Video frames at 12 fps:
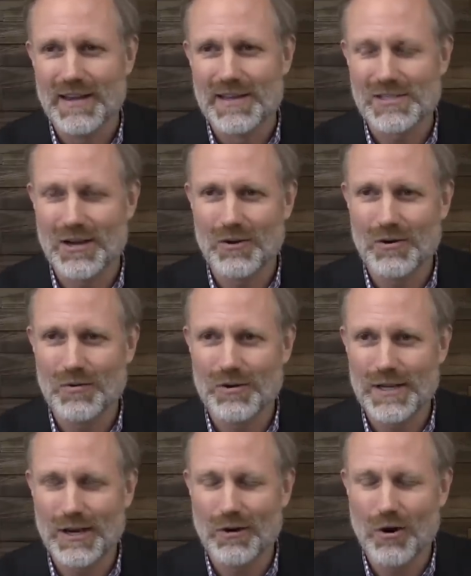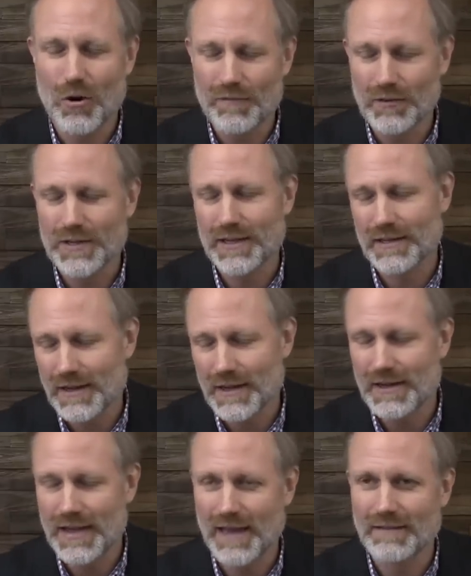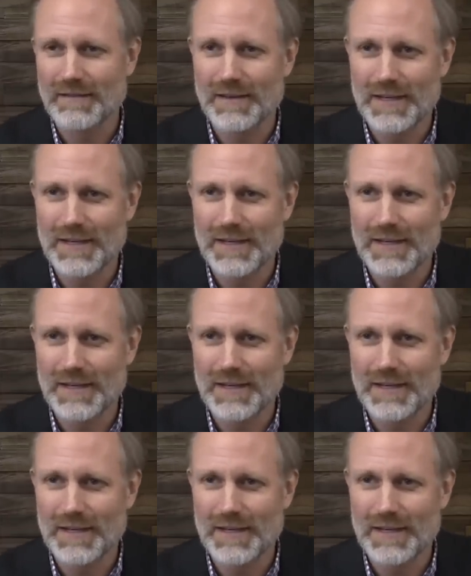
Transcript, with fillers: So you know, hopefully, again,